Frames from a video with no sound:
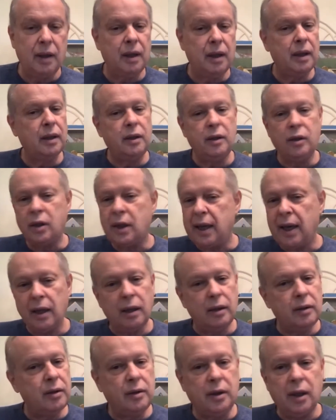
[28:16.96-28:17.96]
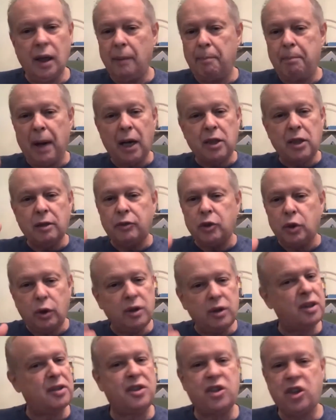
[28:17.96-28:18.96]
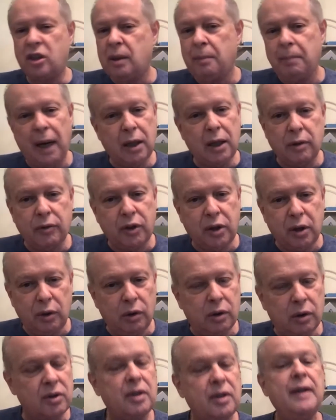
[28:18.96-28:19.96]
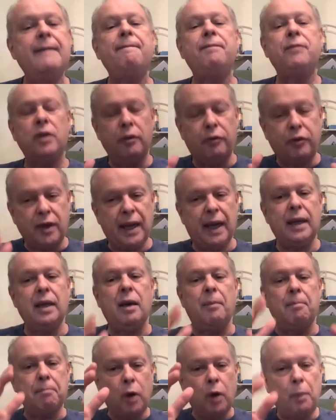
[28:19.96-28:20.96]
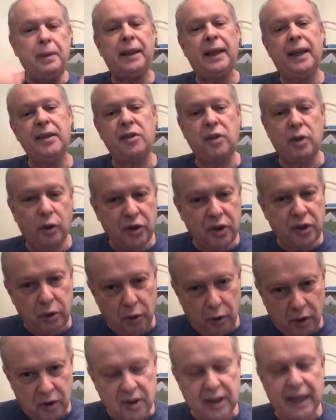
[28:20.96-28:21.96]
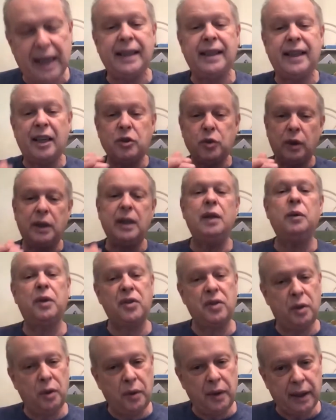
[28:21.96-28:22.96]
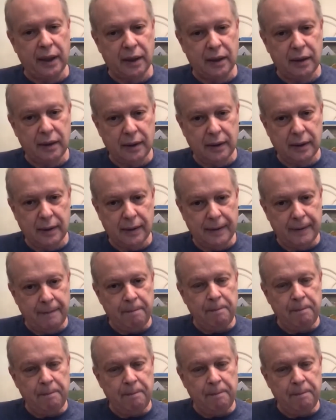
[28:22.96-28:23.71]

You can't, a box of tools is just a box of tools. You've got to mobilize those tools. And that's what he was doing. Wow.